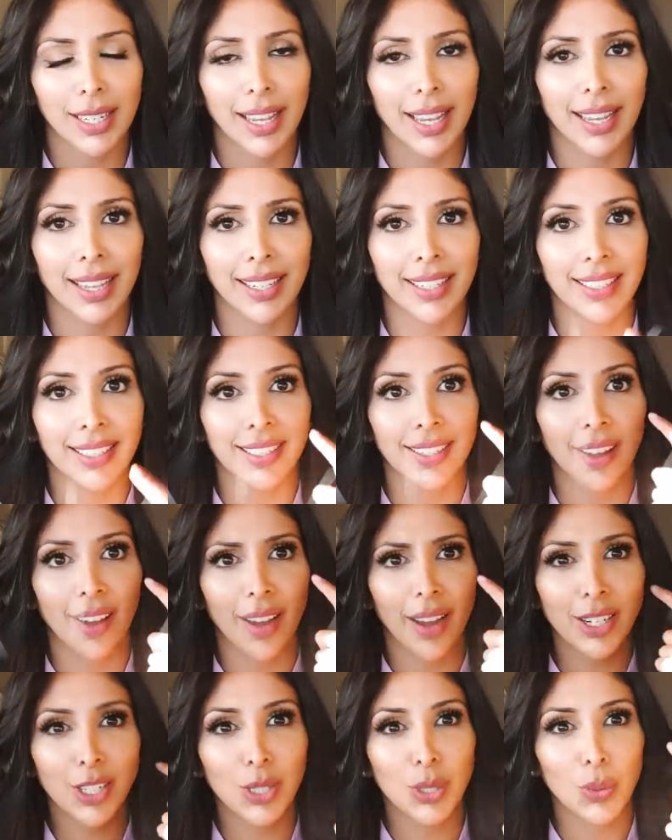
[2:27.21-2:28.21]
And
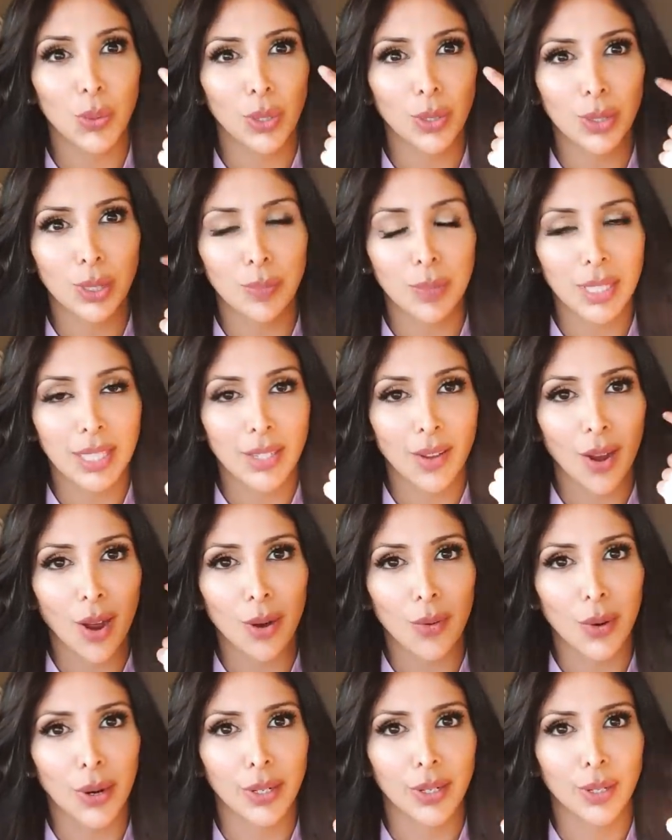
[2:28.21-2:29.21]
I just thought it was
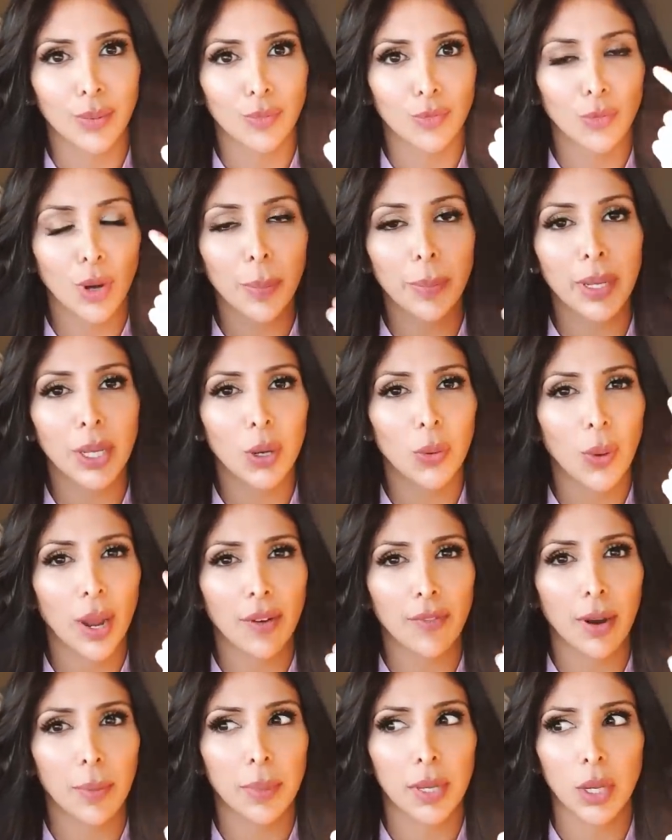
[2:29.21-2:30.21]
mascara and I'm rubbing
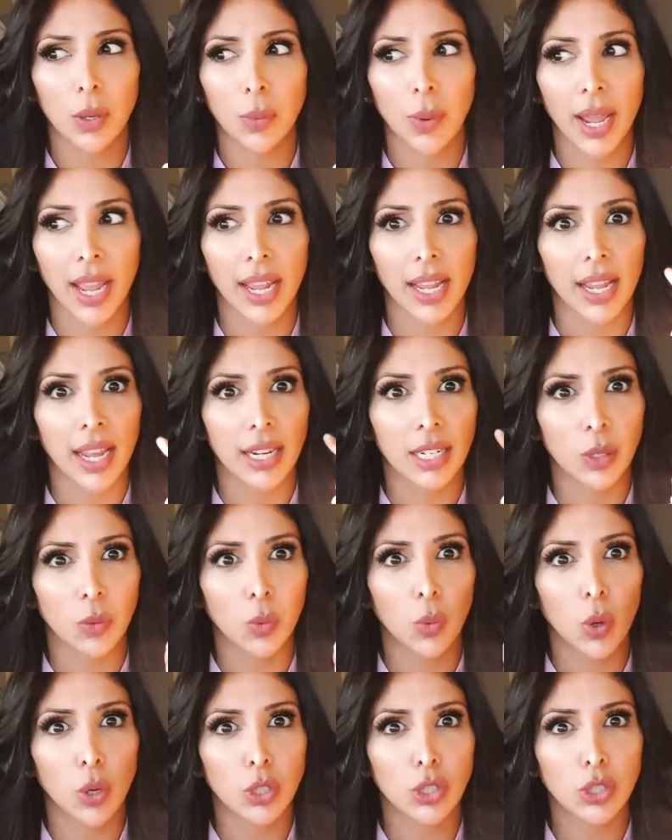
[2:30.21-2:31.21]
away and it
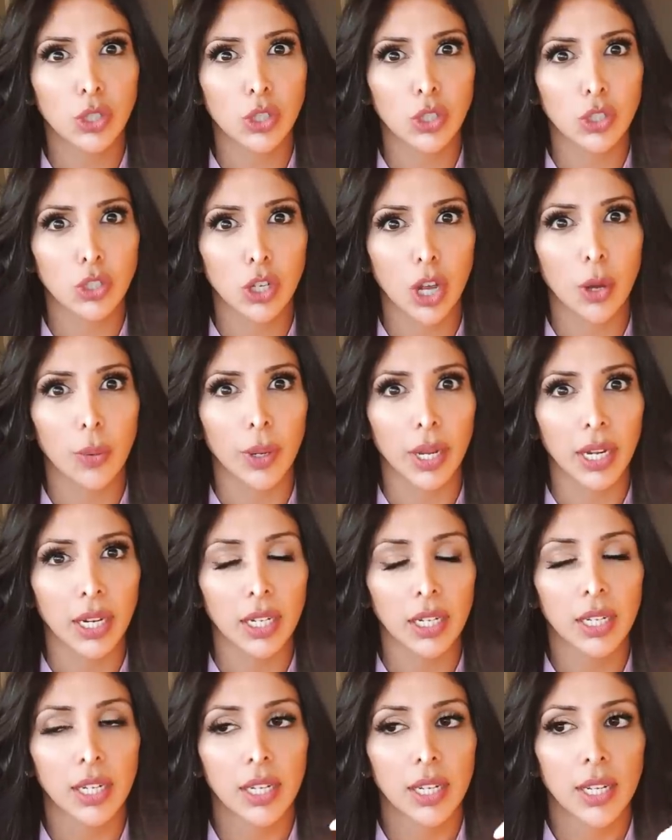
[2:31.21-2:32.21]
wasn't
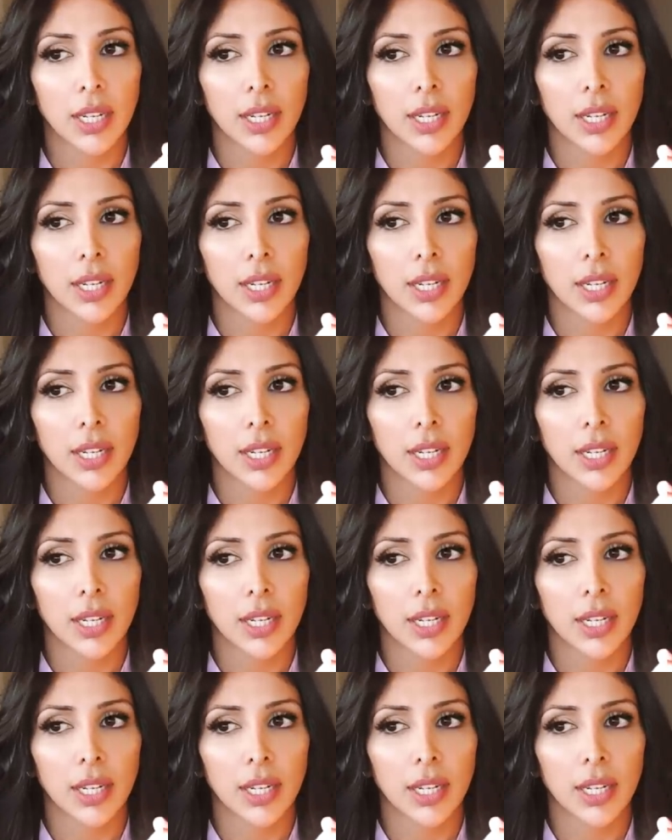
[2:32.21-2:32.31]
going.